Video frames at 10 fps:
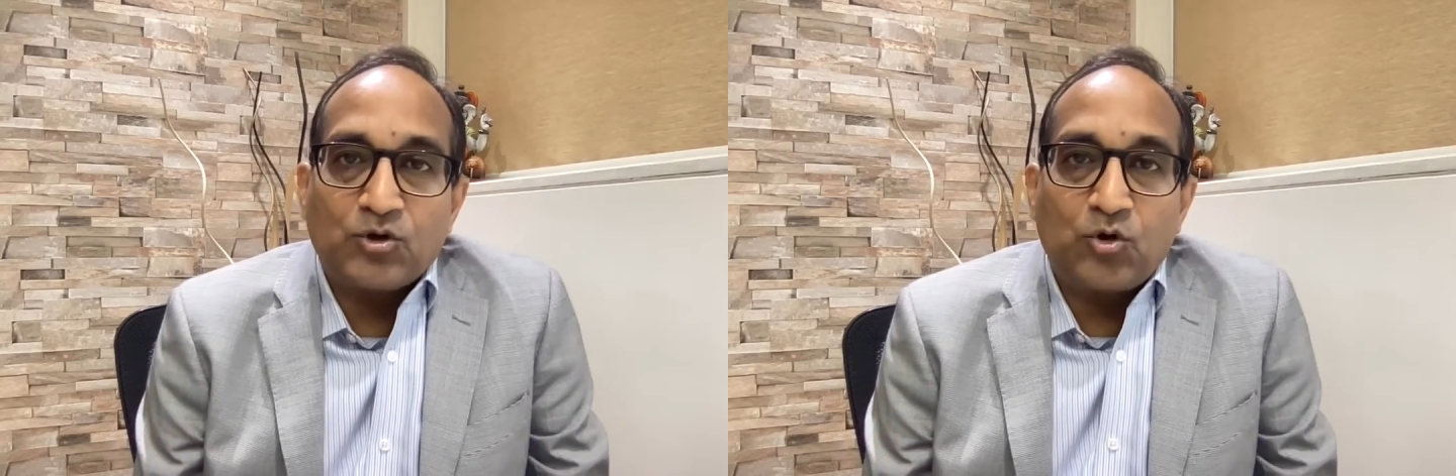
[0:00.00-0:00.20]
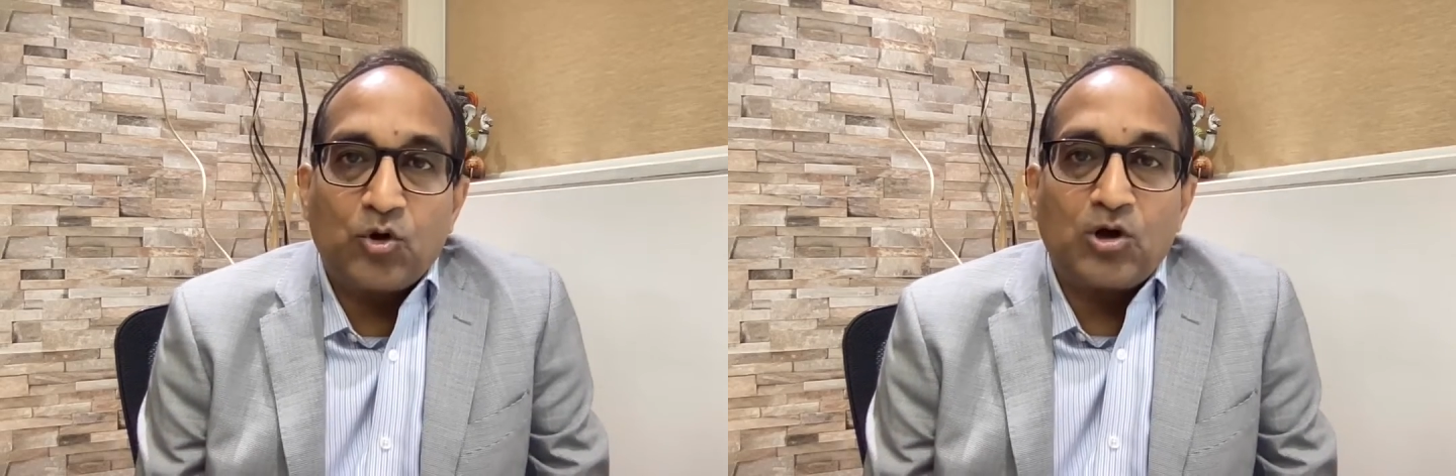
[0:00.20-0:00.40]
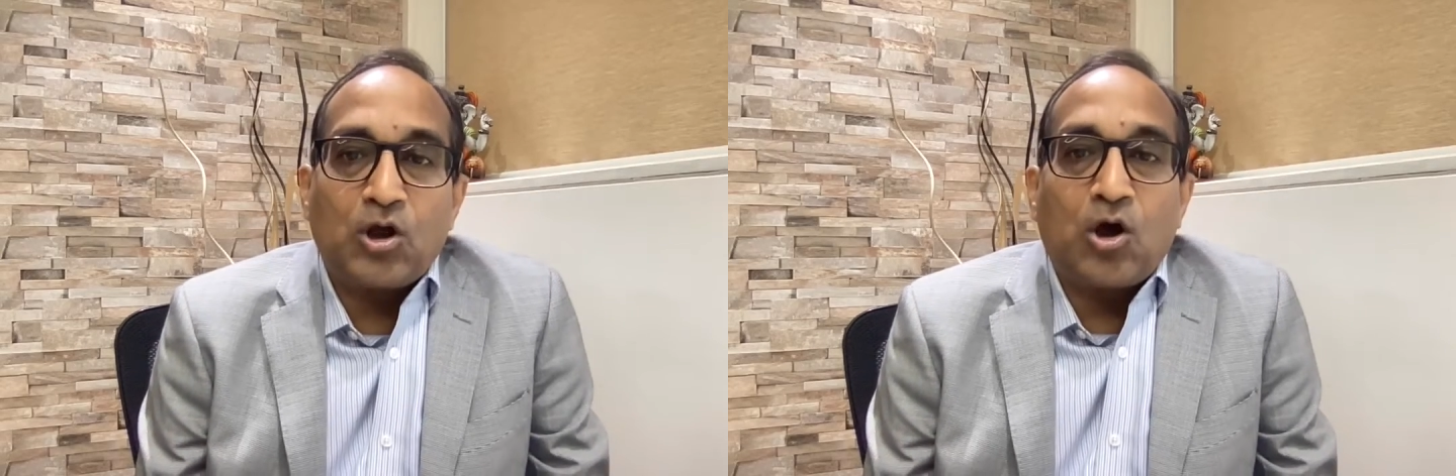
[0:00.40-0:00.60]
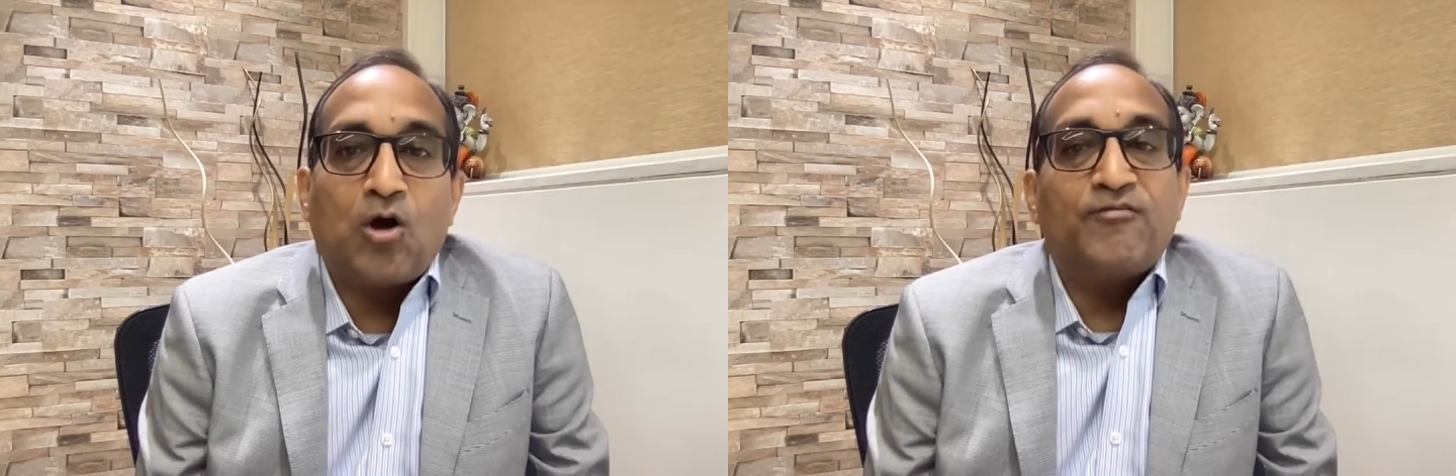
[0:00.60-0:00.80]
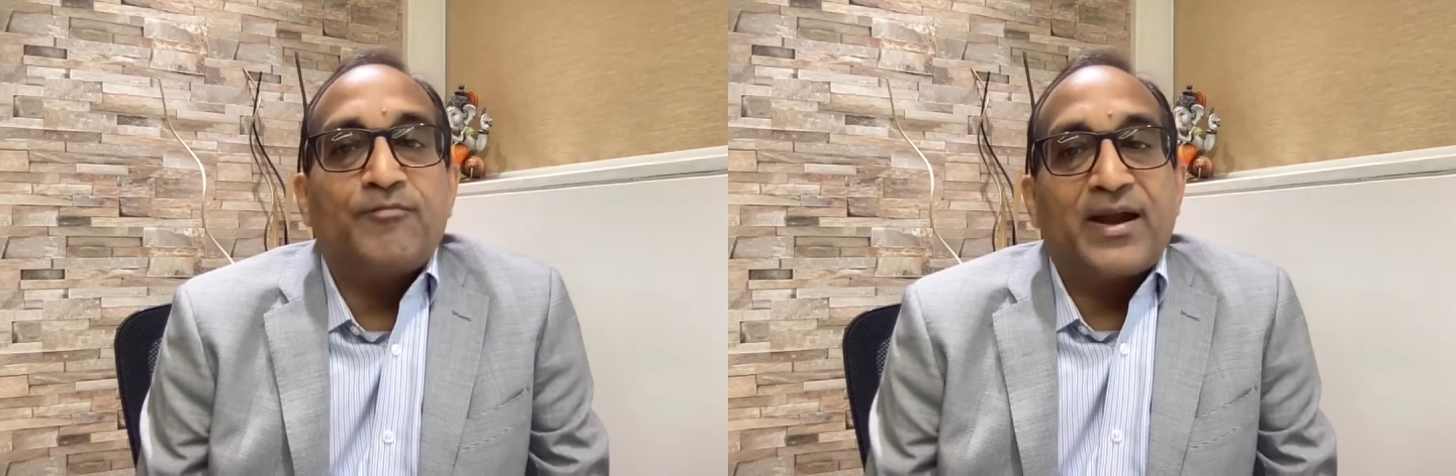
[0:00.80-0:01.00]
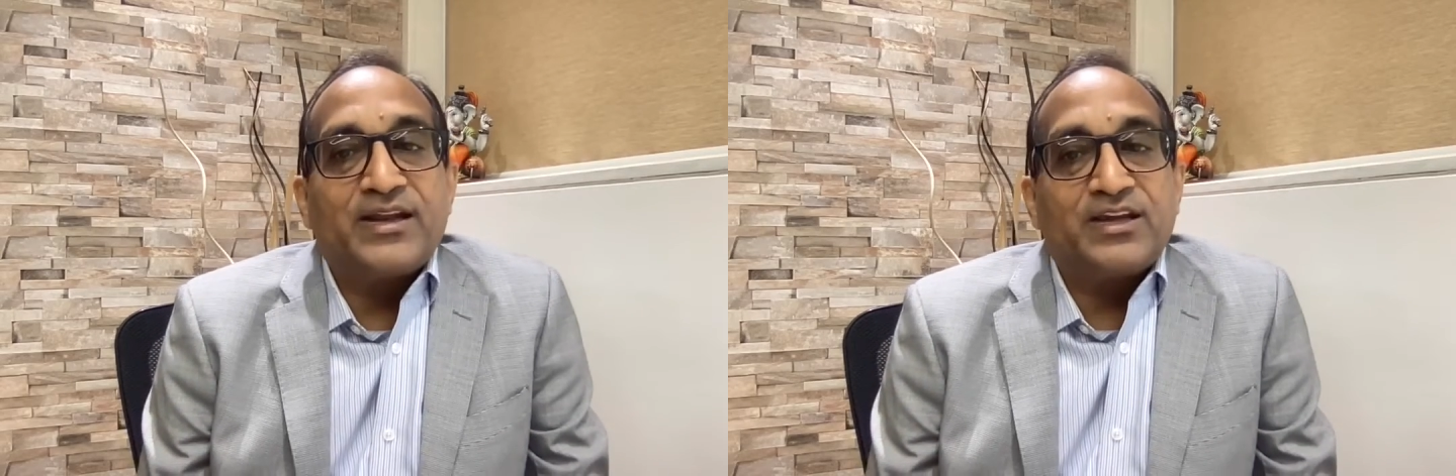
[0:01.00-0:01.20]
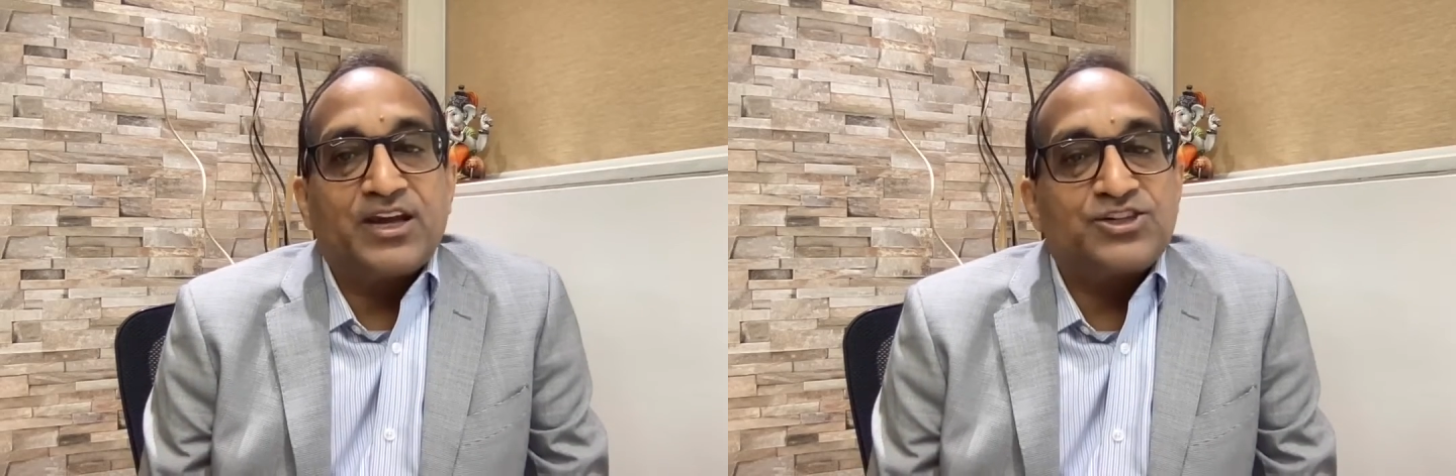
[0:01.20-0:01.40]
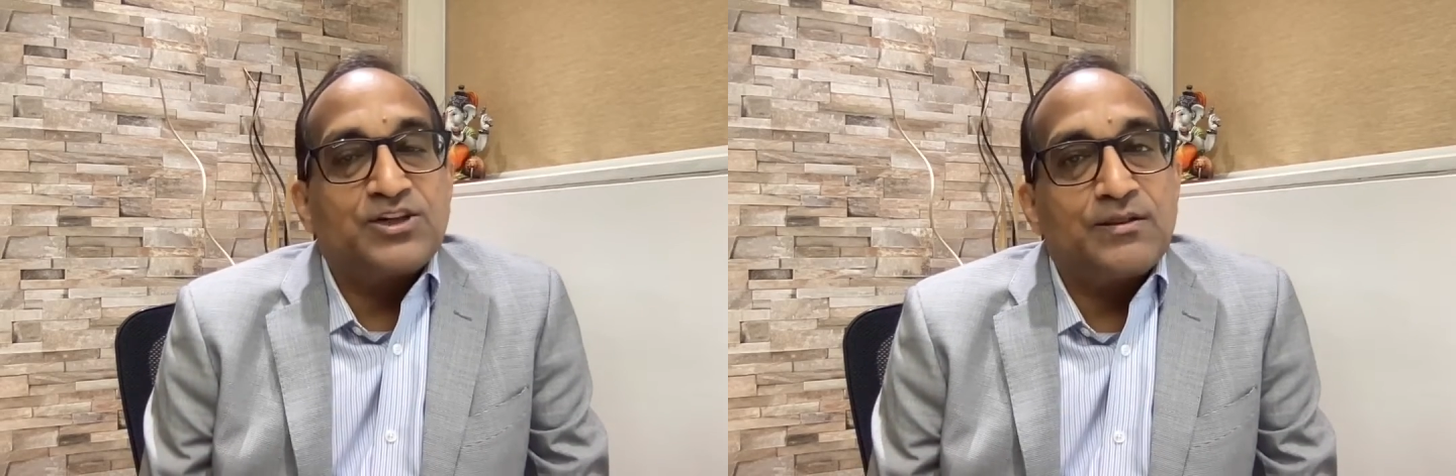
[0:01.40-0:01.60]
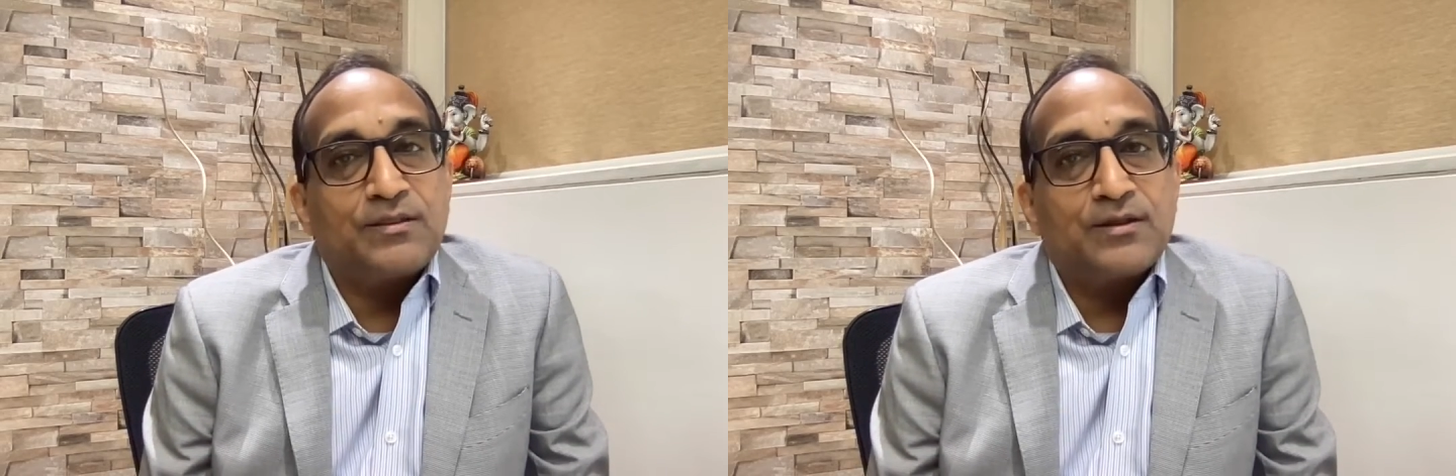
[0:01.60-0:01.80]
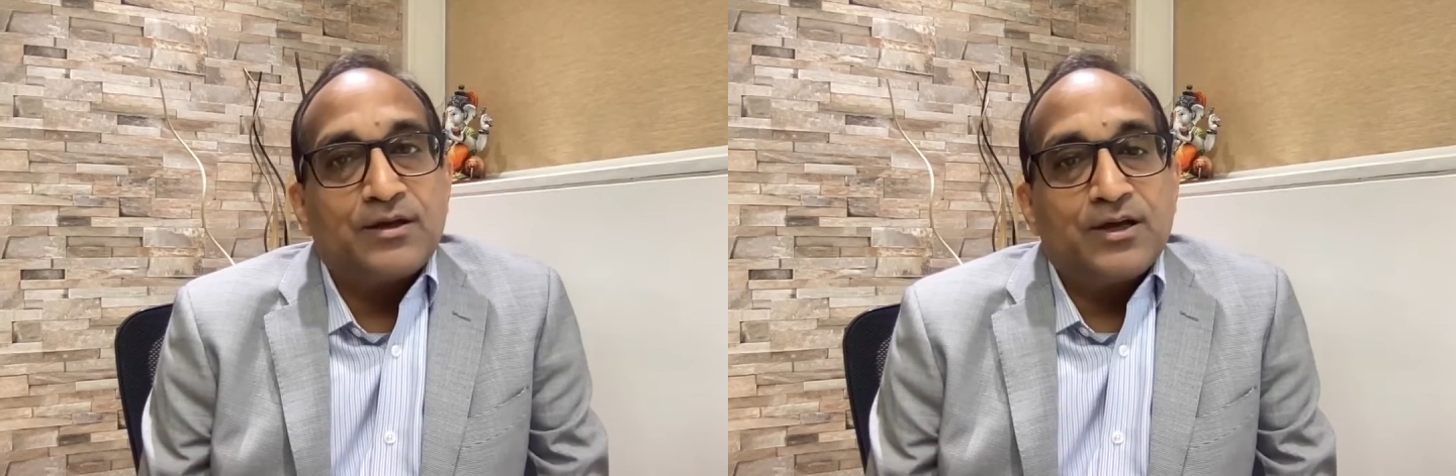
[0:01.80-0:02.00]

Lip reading: goal of medications